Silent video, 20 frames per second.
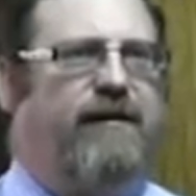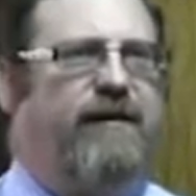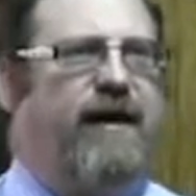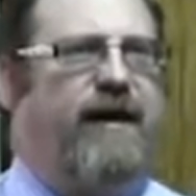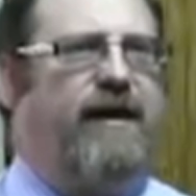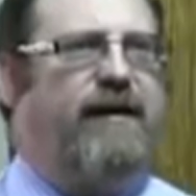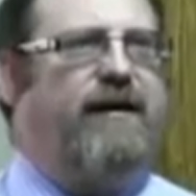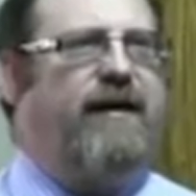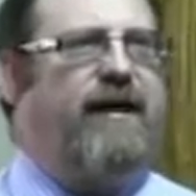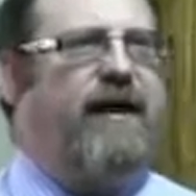
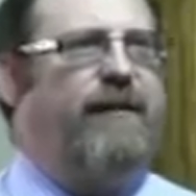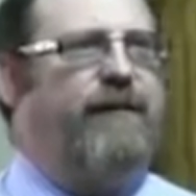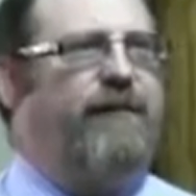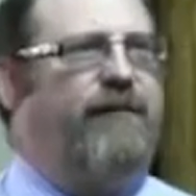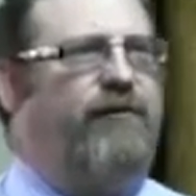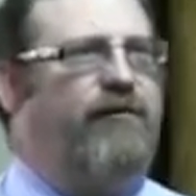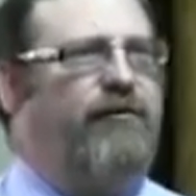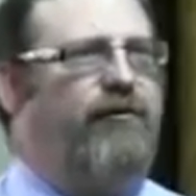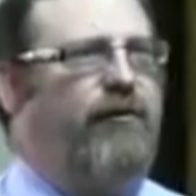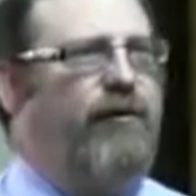that
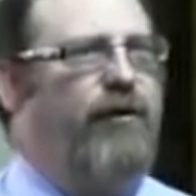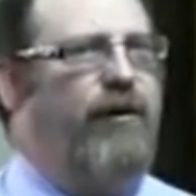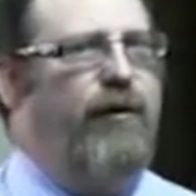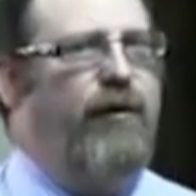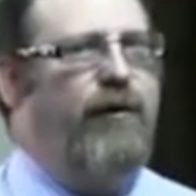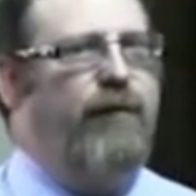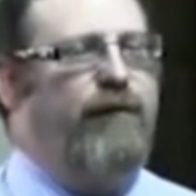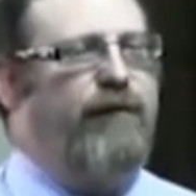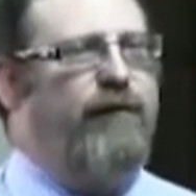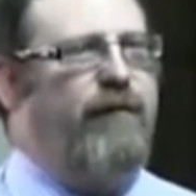comes
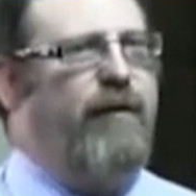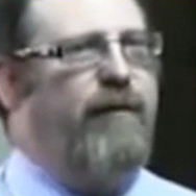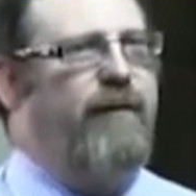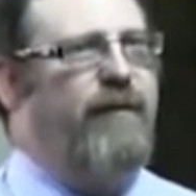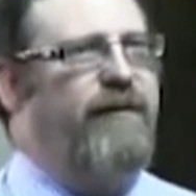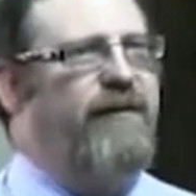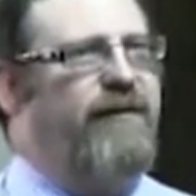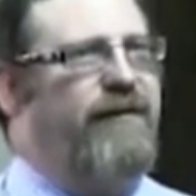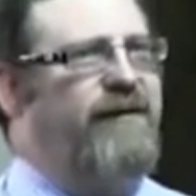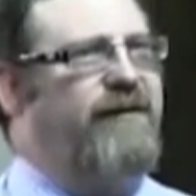through
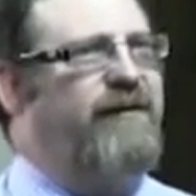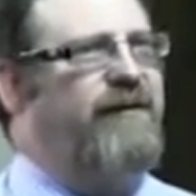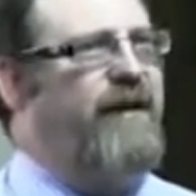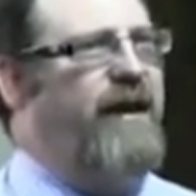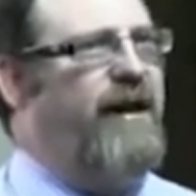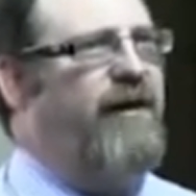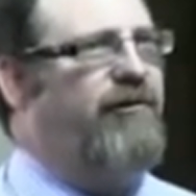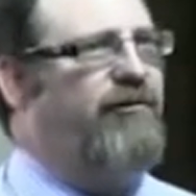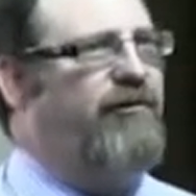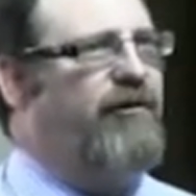from the
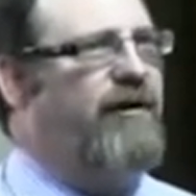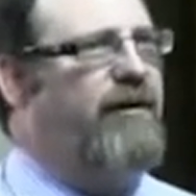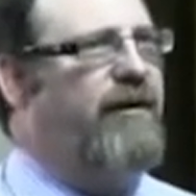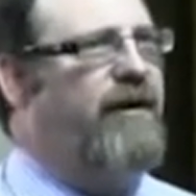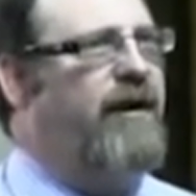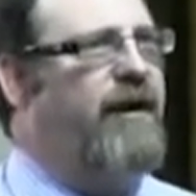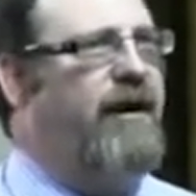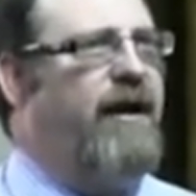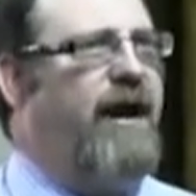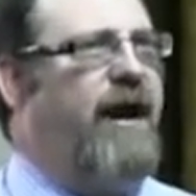
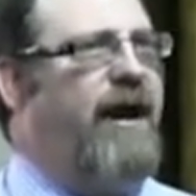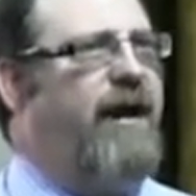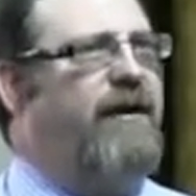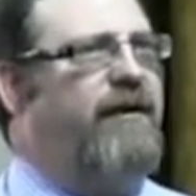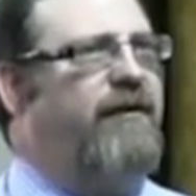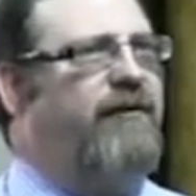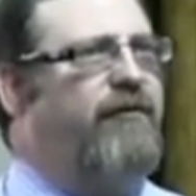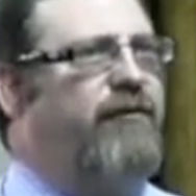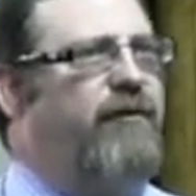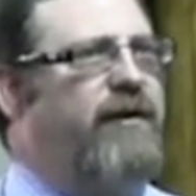section
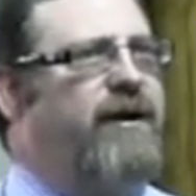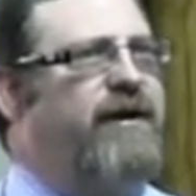and is